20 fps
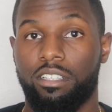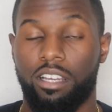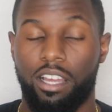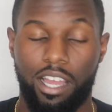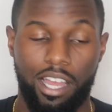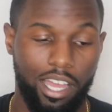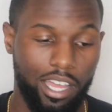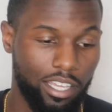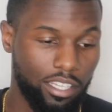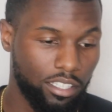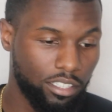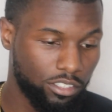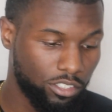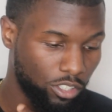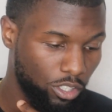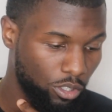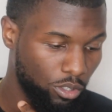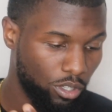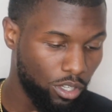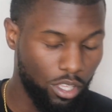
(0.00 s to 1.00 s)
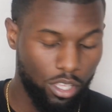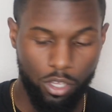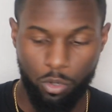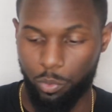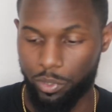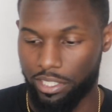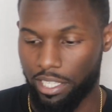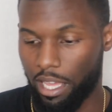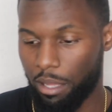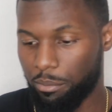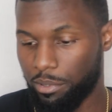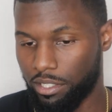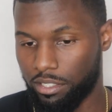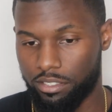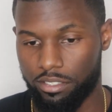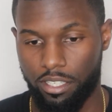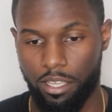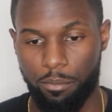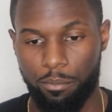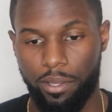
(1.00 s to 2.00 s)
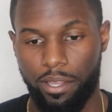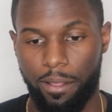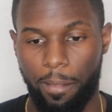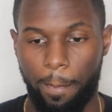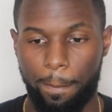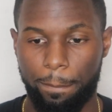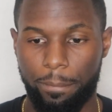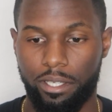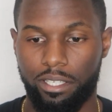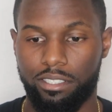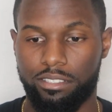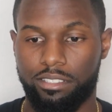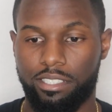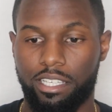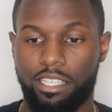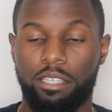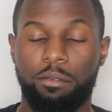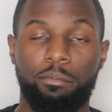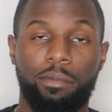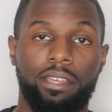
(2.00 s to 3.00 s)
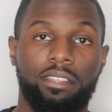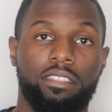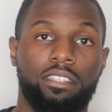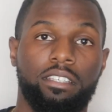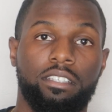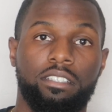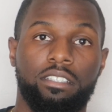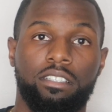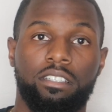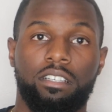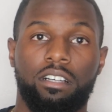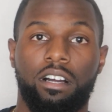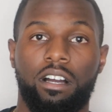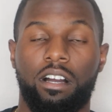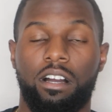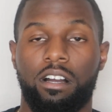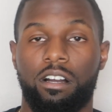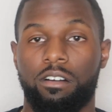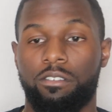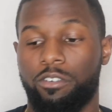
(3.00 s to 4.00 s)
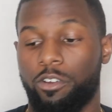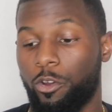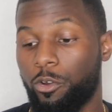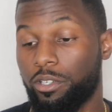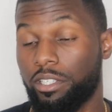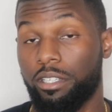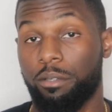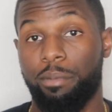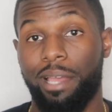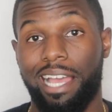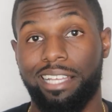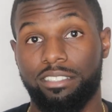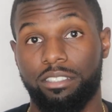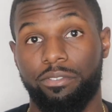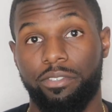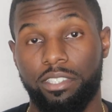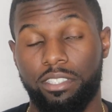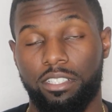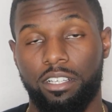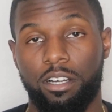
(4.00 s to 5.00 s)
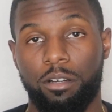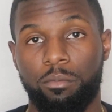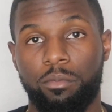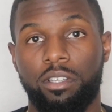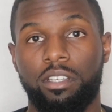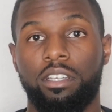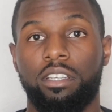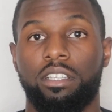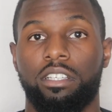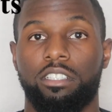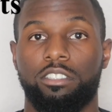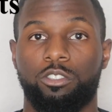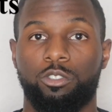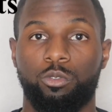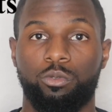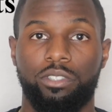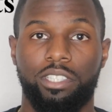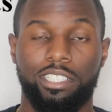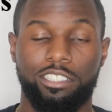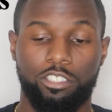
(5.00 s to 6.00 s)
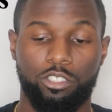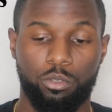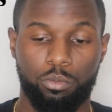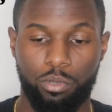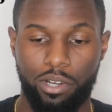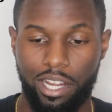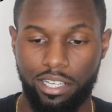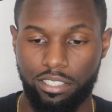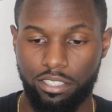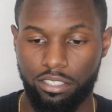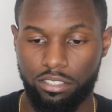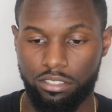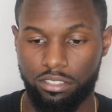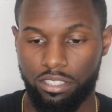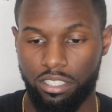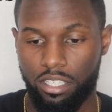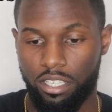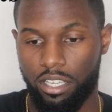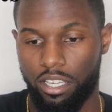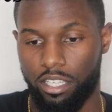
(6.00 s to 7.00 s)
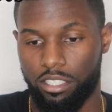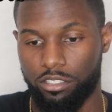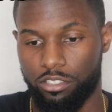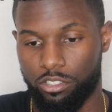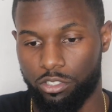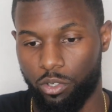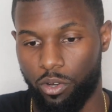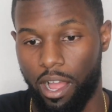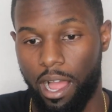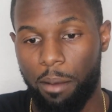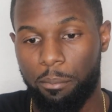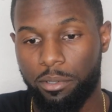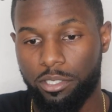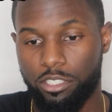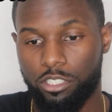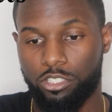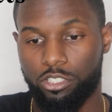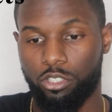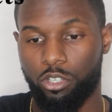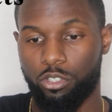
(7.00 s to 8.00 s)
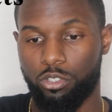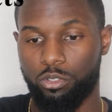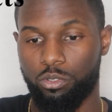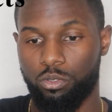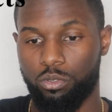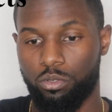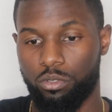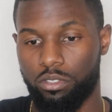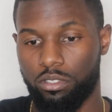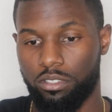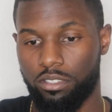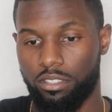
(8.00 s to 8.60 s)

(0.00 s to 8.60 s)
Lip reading: All right, so with that being said, man, the second method of earning passive income is through digital products. And so I'm gonna show you